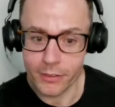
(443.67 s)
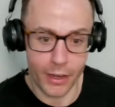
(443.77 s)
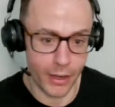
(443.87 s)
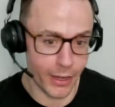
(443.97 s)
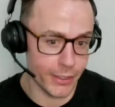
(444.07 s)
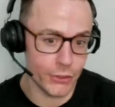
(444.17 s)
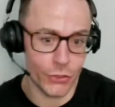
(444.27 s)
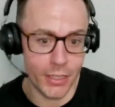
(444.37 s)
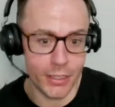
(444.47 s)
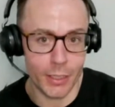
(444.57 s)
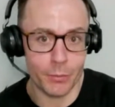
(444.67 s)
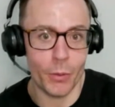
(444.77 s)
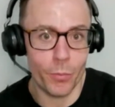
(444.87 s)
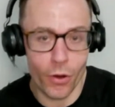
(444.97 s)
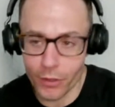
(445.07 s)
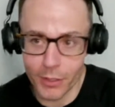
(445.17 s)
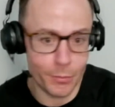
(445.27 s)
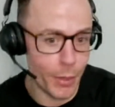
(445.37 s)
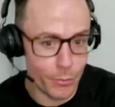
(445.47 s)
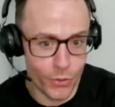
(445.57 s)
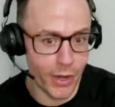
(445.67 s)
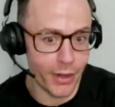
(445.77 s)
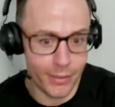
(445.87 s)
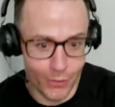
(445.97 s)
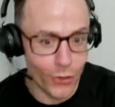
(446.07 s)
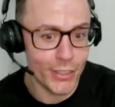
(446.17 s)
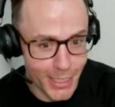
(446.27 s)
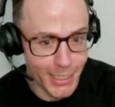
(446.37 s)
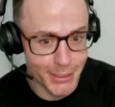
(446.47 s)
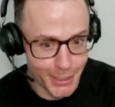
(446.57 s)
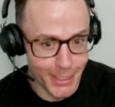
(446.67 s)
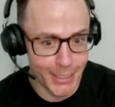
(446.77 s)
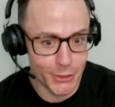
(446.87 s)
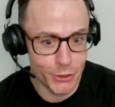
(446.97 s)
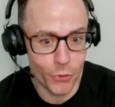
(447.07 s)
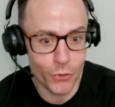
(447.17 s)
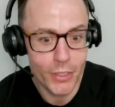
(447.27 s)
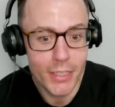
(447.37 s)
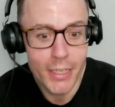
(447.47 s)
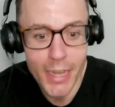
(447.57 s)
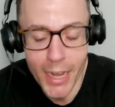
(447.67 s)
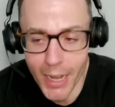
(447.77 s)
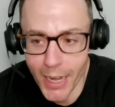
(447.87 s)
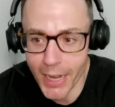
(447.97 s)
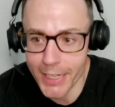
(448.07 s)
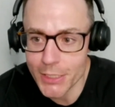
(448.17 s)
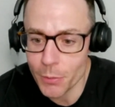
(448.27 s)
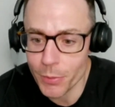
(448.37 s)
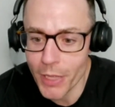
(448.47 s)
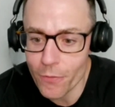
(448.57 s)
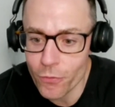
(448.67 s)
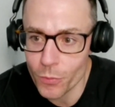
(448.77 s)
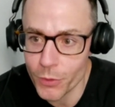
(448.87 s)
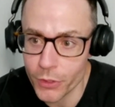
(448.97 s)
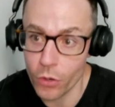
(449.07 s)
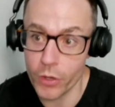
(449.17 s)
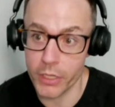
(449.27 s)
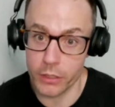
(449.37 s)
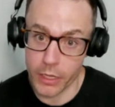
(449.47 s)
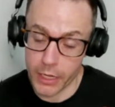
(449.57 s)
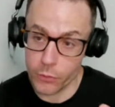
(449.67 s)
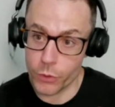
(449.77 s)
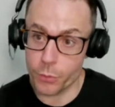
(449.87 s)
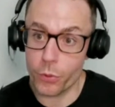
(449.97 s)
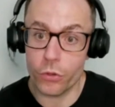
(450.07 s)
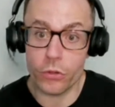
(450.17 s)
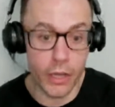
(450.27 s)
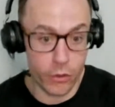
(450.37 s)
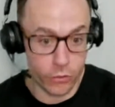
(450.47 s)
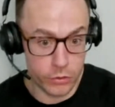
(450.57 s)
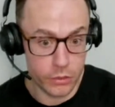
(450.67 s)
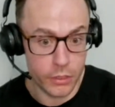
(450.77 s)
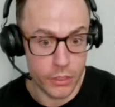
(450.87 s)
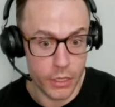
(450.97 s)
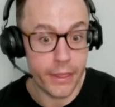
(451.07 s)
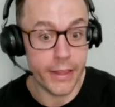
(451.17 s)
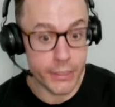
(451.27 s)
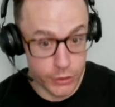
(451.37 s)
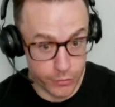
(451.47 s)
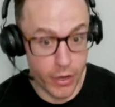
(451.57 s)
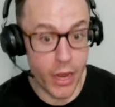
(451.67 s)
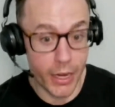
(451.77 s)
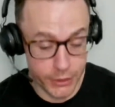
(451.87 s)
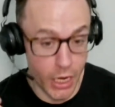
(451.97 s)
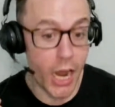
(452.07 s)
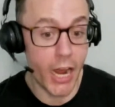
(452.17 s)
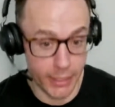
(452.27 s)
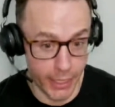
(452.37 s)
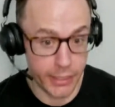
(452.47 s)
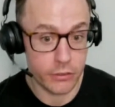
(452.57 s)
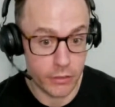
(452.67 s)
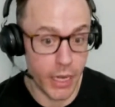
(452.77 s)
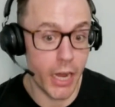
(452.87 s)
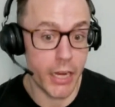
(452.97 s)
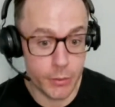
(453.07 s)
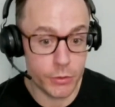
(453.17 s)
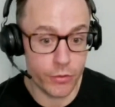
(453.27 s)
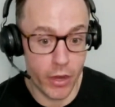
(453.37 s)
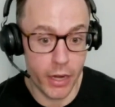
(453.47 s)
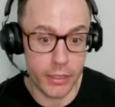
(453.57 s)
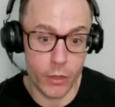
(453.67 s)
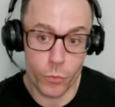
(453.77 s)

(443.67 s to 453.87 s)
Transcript: And is there anything about parking membrane and all these kinds of things? So I guess the platform would go in and it would pull out things to highlight, like items of highlight.